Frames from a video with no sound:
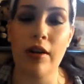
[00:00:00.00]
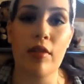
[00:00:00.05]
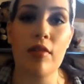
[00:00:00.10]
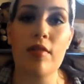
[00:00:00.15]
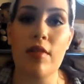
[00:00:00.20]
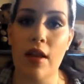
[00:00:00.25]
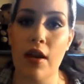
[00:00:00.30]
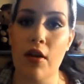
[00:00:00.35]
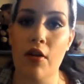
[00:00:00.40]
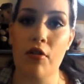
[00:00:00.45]

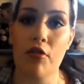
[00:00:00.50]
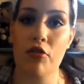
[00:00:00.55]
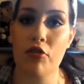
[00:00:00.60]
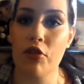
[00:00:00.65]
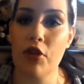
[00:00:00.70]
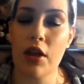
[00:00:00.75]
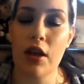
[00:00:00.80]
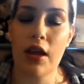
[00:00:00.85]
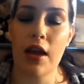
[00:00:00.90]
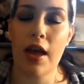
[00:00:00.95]

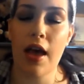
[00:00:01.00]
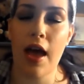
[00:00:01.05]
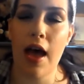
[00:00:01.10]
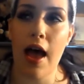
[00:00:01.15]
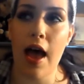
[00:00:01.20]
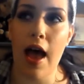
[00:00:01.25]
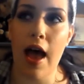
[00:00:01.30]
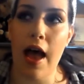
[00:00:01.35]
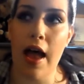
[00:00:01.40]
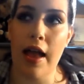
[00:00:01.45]
downstairs
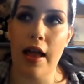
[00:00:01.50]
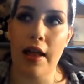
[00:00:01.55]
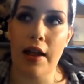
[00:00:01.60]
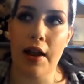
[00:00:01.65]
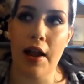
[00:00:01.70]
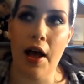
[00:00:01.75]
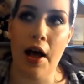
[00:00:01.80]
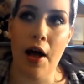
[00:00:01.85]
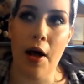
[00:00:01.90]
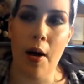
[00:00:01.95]

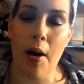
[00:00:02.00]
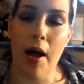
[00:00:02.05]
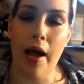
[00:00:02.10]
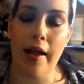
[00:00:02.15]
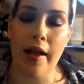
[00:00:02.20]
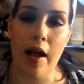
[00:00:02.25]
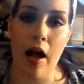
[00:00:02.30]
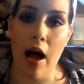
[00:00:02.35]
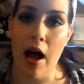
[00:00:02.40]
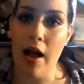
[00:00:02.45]
and
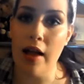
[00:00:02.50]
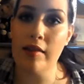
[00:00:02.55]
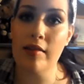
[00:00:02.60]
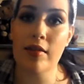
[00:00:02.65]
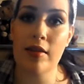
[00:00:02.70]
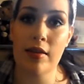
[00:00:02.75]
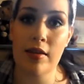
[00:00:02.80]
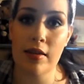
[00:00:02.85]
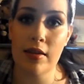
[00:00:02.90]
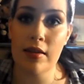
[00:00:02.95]
I got